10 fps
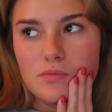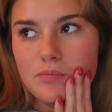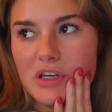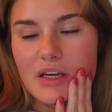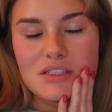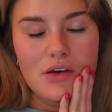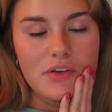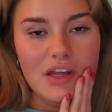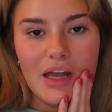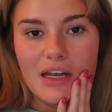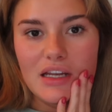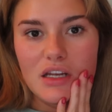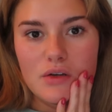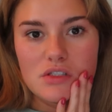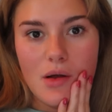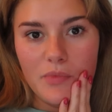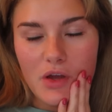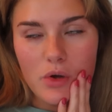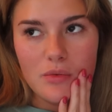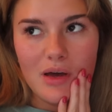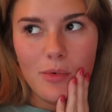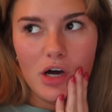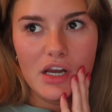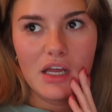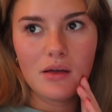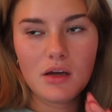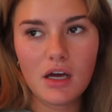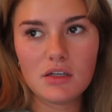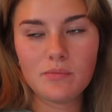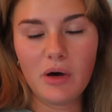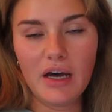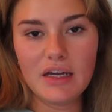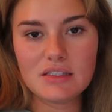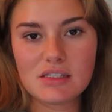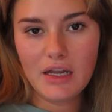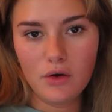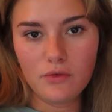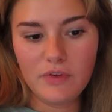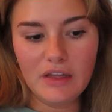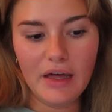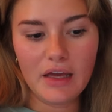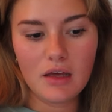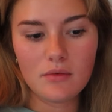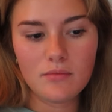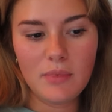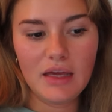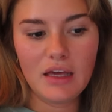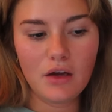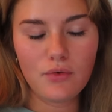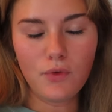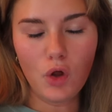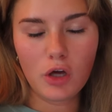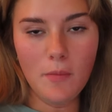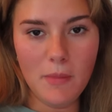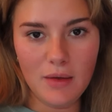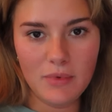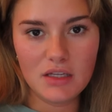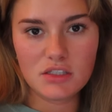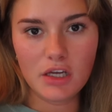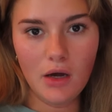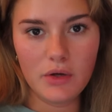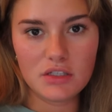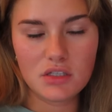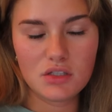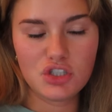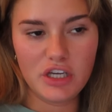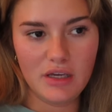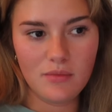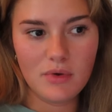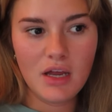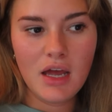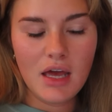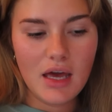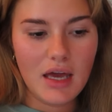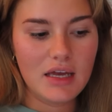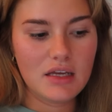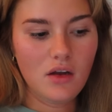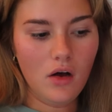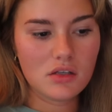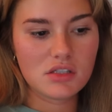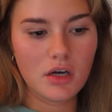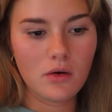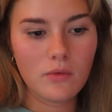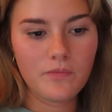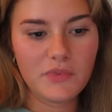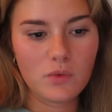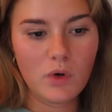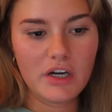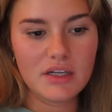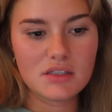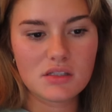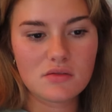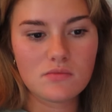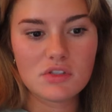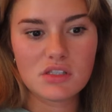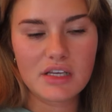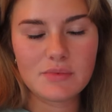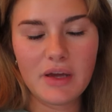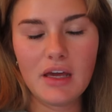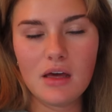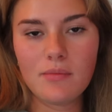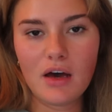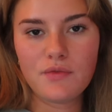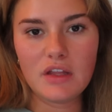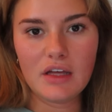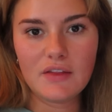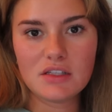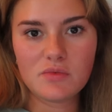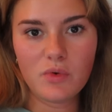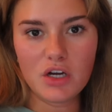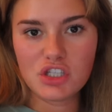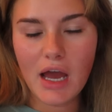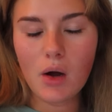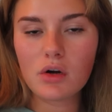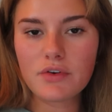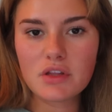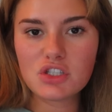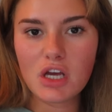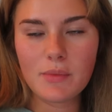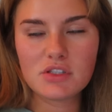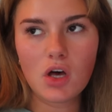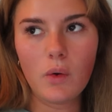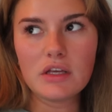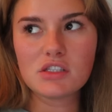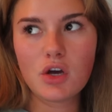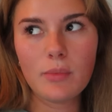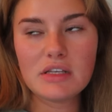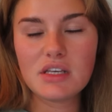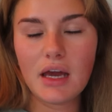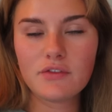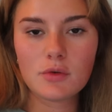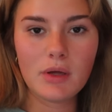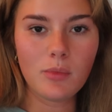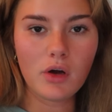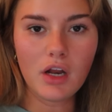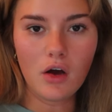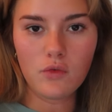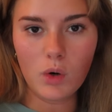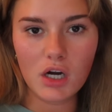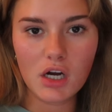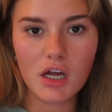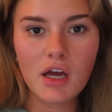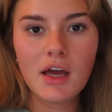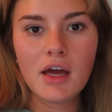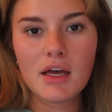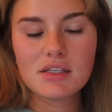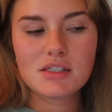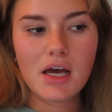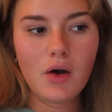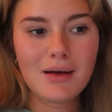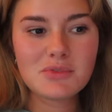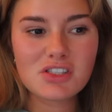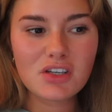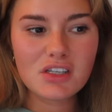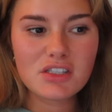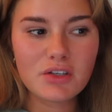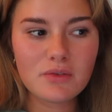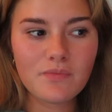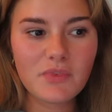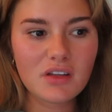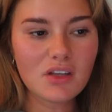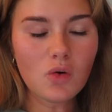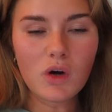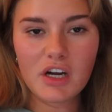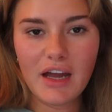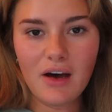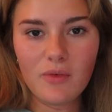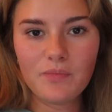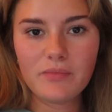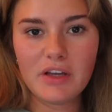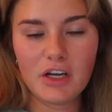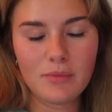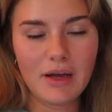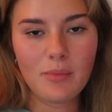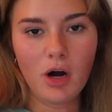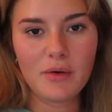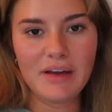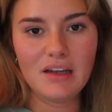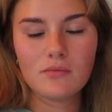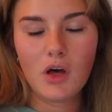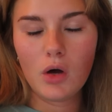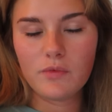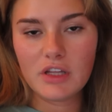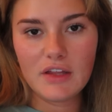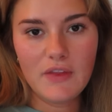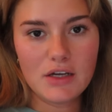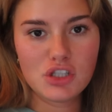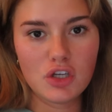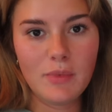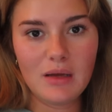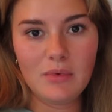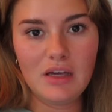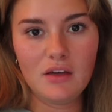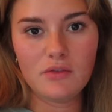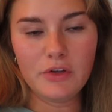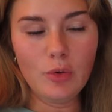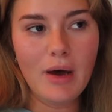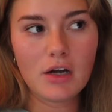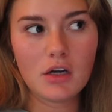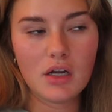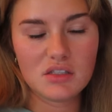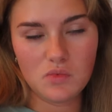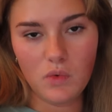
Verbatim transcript: because I feel like I need to do something with my body, but I don't feel like making a full commitment to going to the gym. And also, where it's 6 p.m. I feel like that's rush hour for the gym. It's always so busy after people get off work. So I'm just gonna do a little workout here in my apartment. Hopefully that should make me feel better as